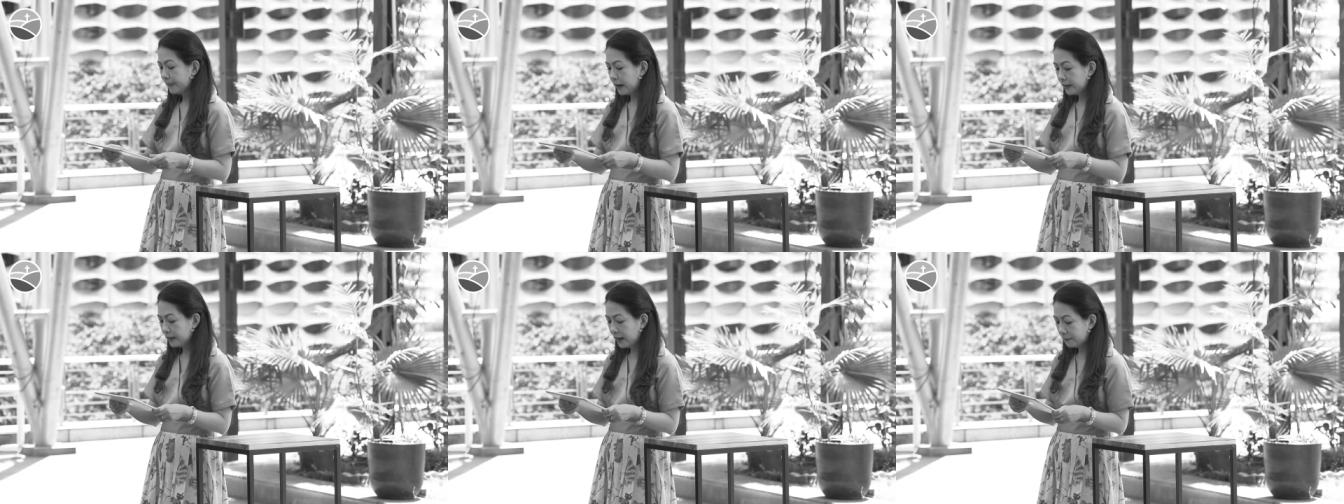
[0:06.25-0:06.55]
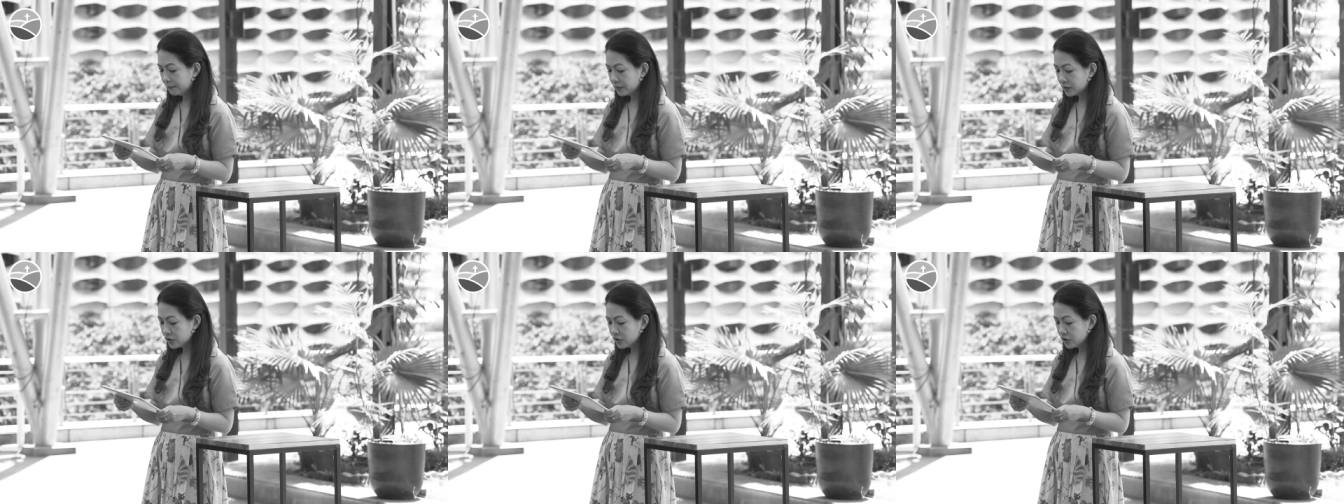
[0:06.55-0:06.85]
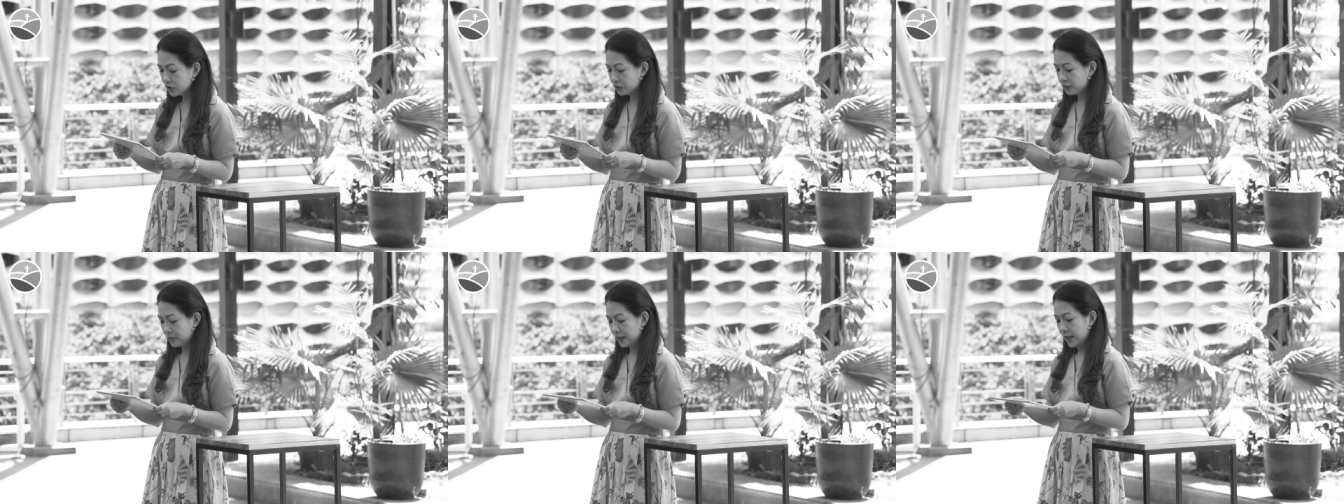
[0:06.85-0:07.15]
Number
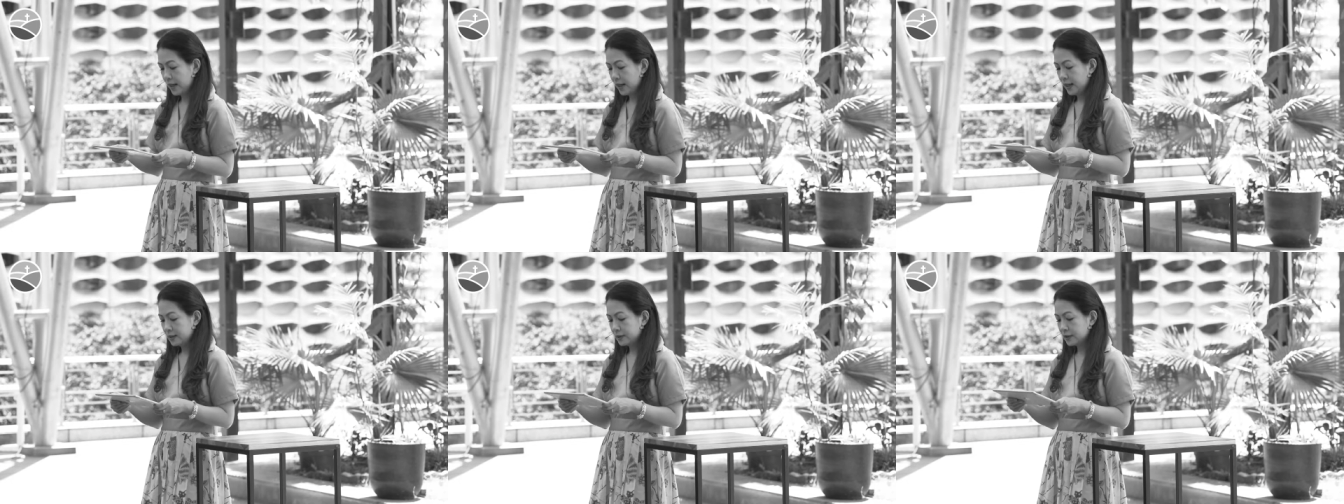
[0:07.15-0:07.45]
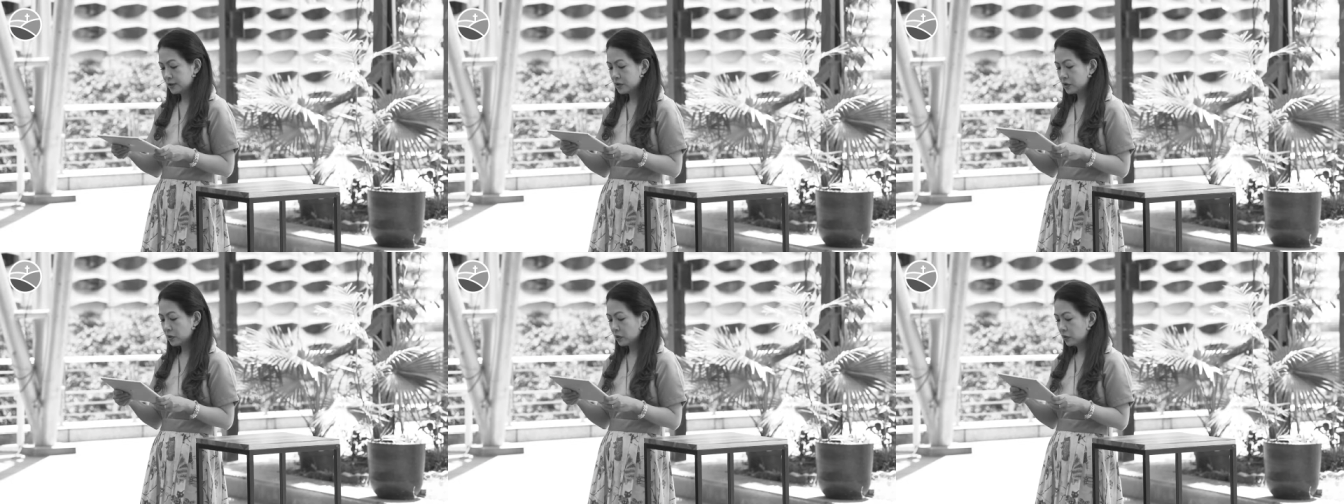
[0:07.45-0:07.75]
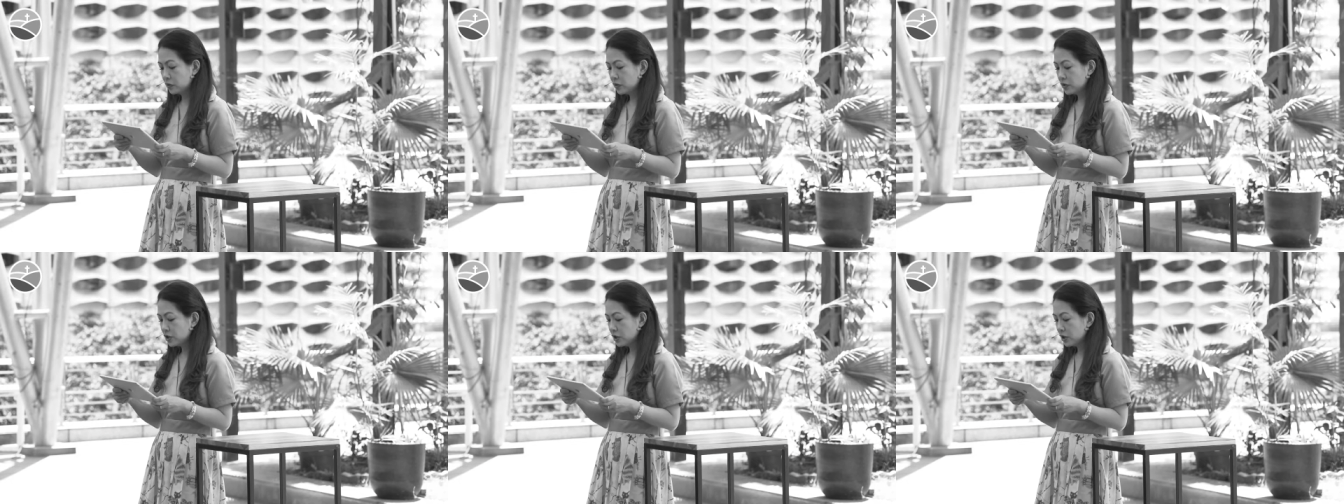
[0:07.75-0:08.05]
two, the
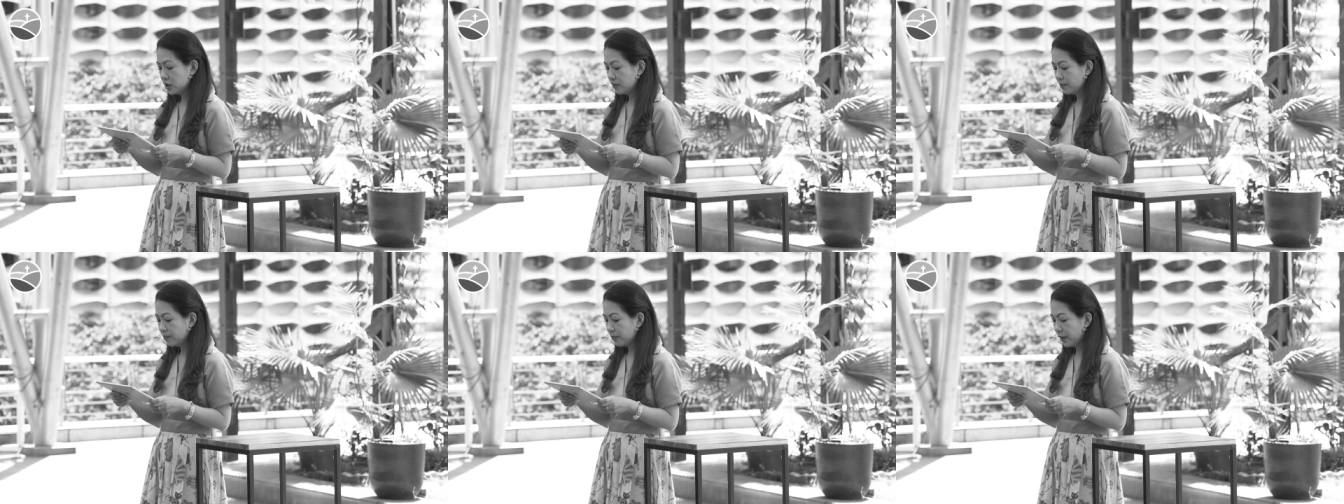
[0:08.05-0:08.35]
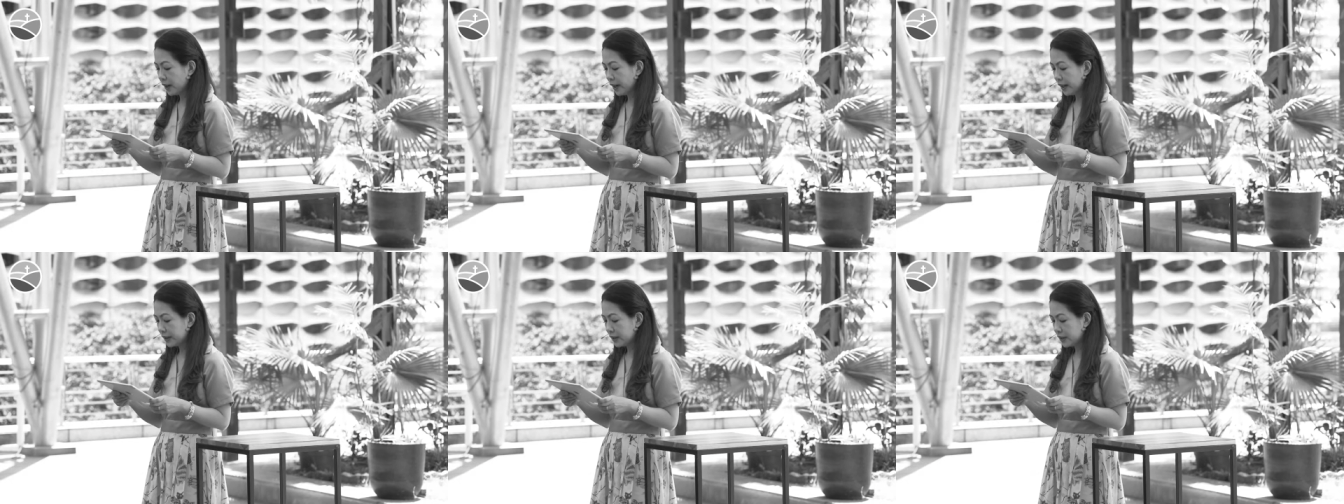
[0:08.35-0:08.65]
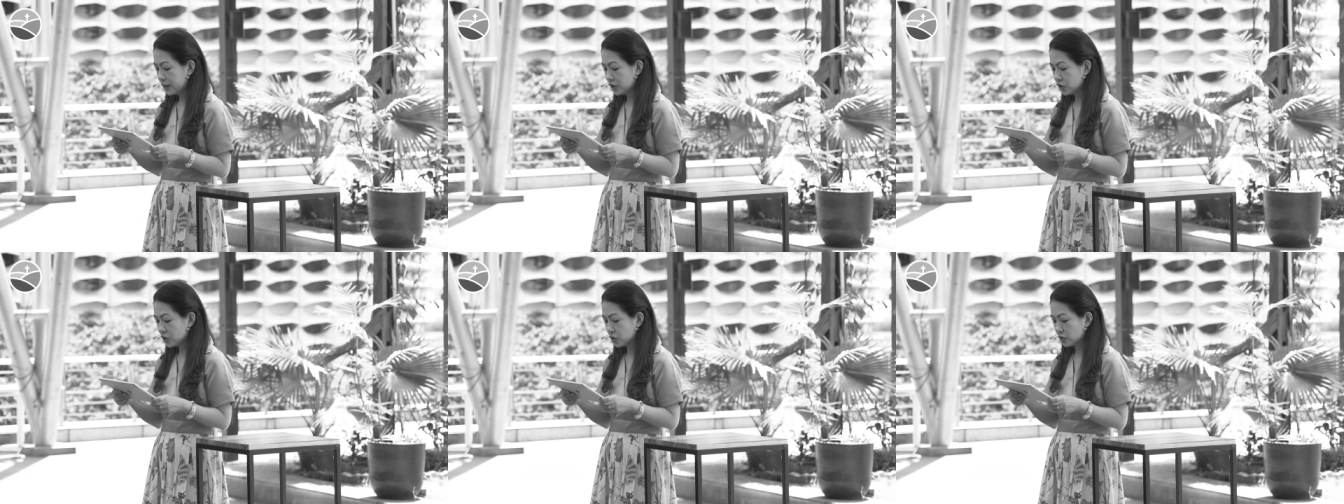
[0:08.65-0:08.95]
solution of pride
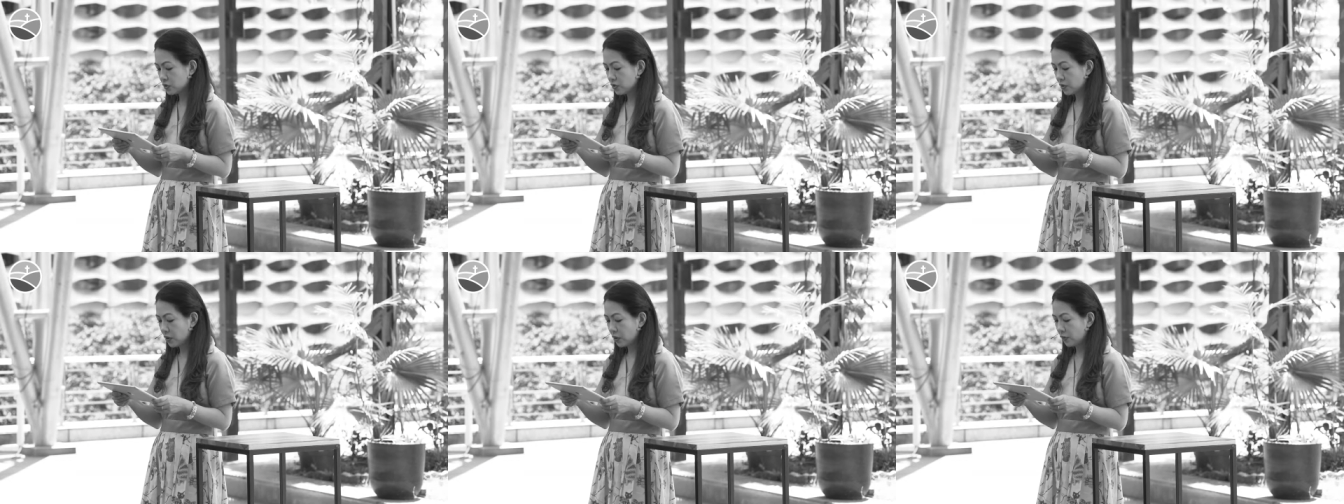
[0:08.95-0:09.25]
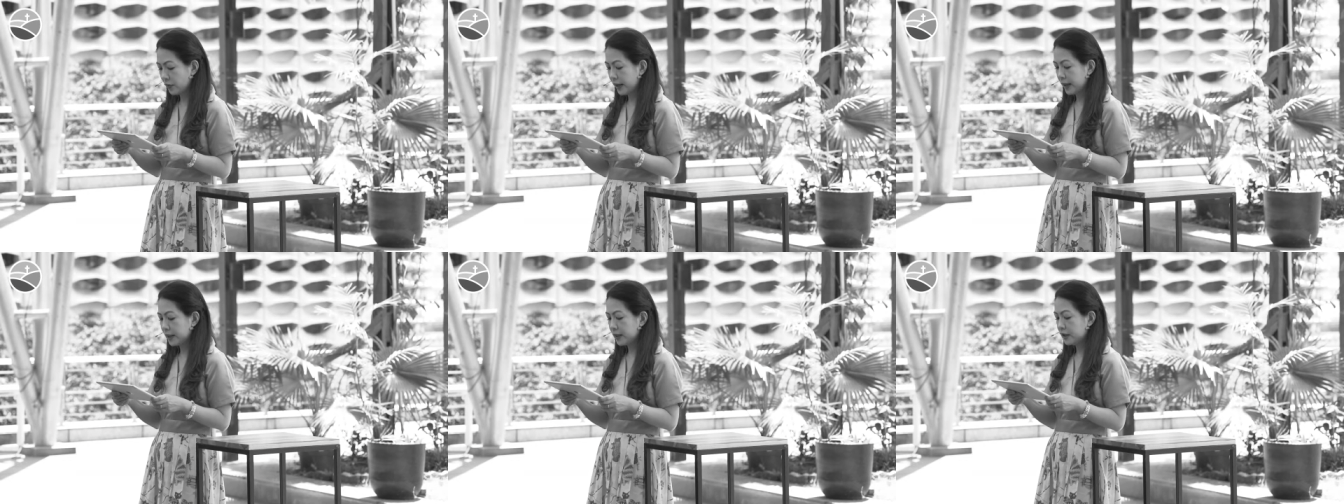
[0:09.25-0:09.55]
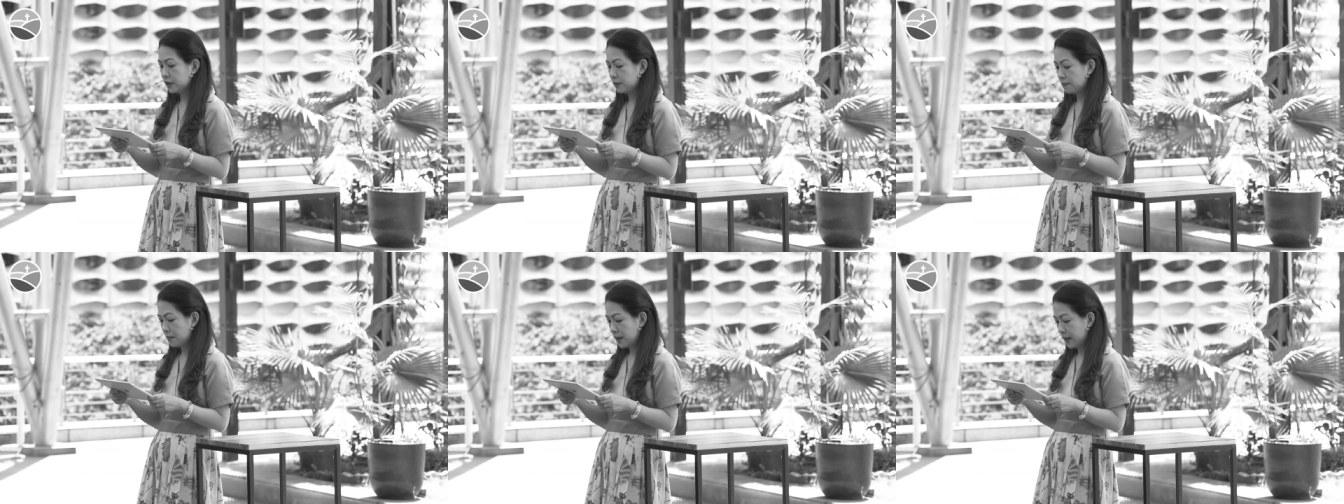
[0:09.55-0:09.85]
is to grow in
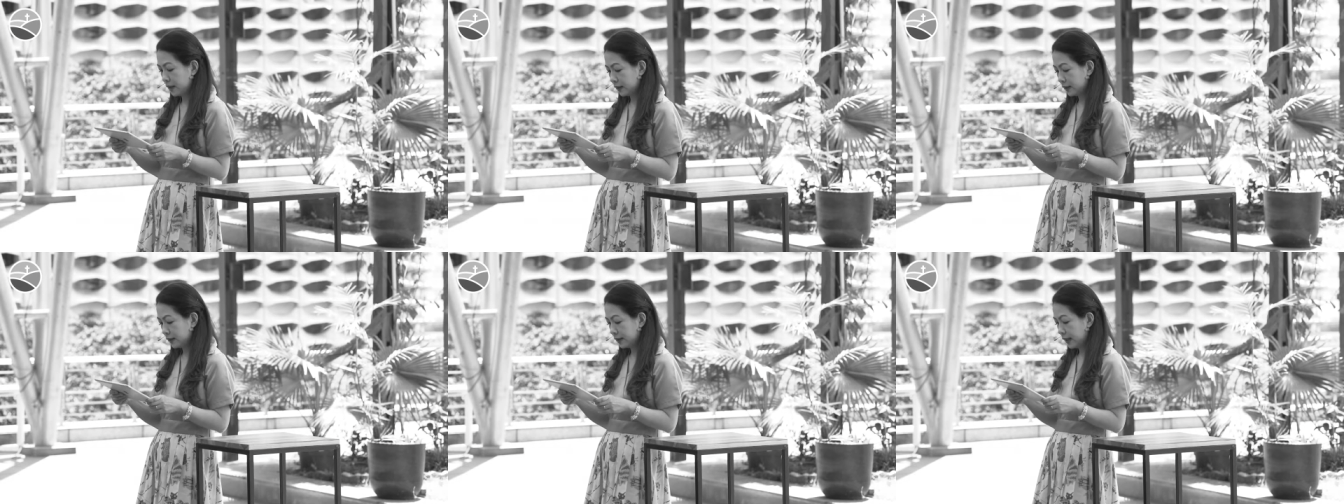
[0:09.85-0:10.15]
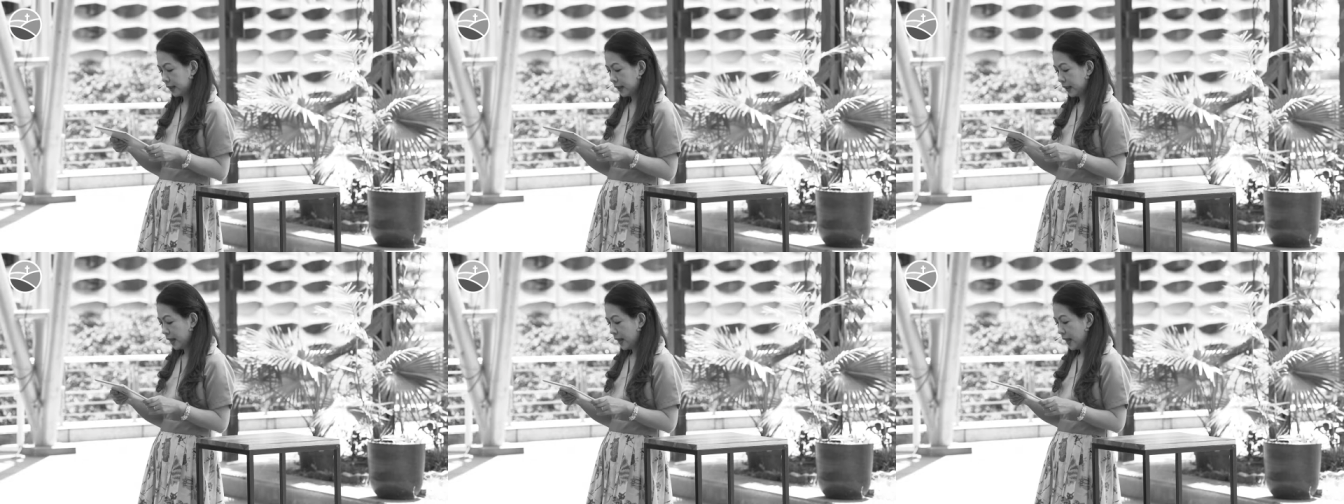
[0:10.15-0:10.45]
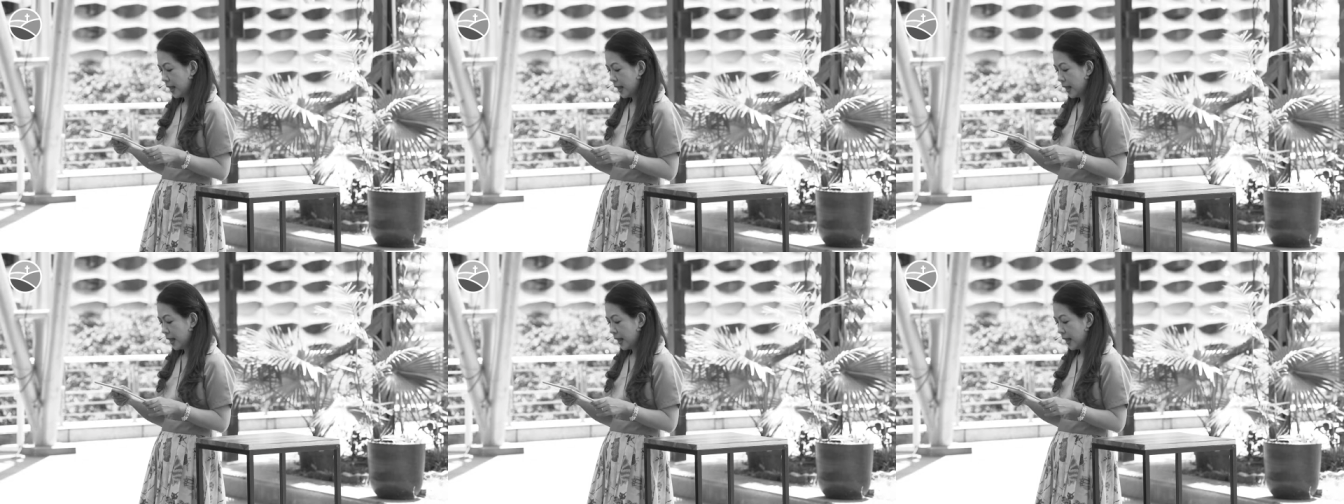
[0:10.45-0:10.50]
humility.